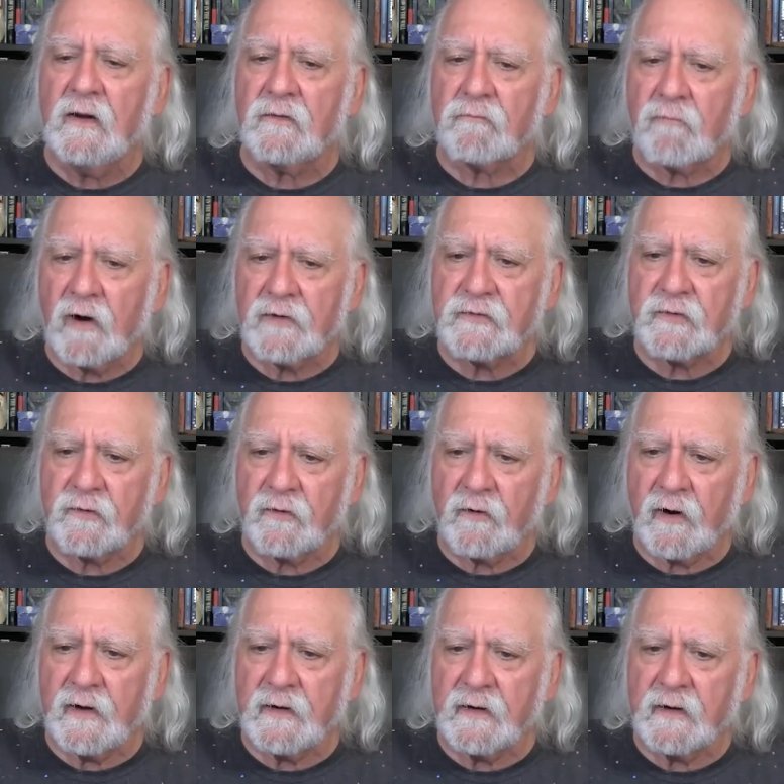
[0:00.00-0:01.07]

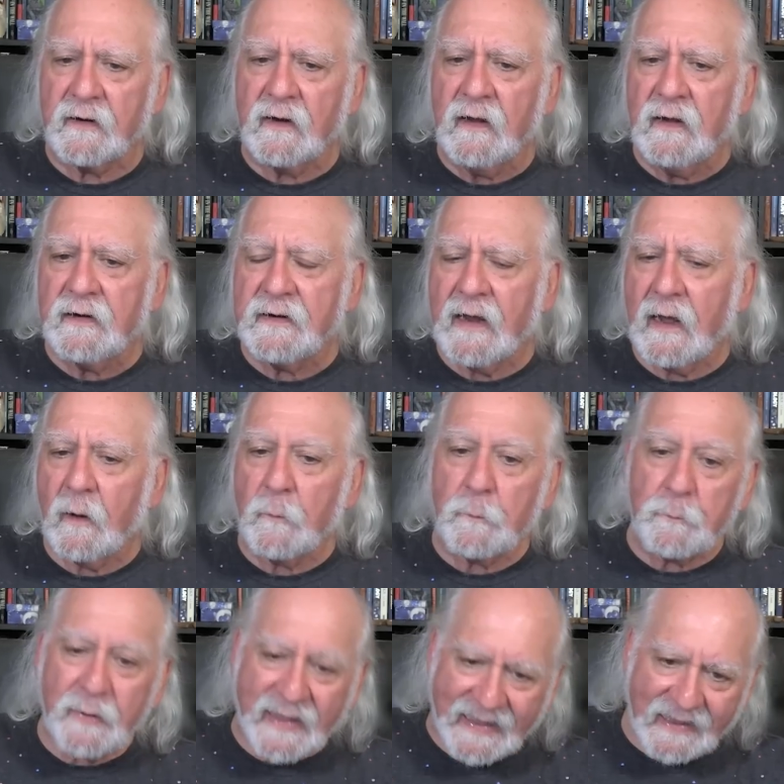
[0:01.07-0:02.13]
retrograding now
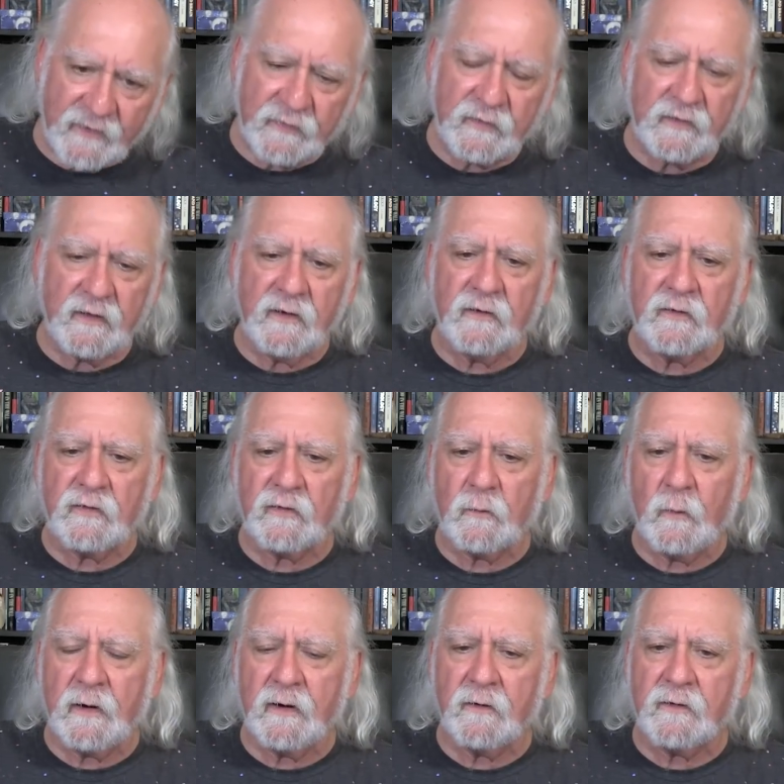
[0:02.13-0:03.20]
past its
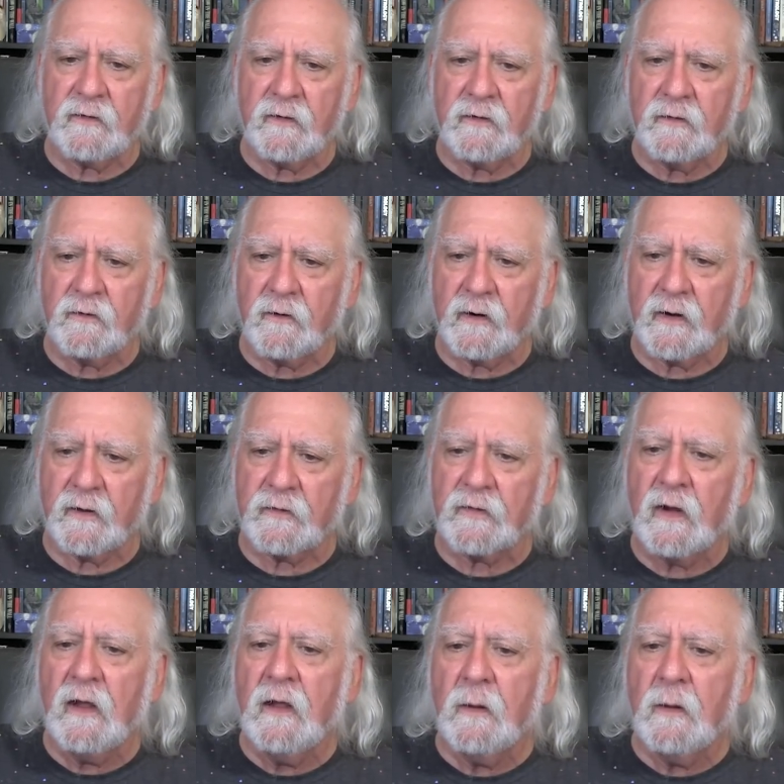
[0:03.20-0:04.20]
square to Uranus,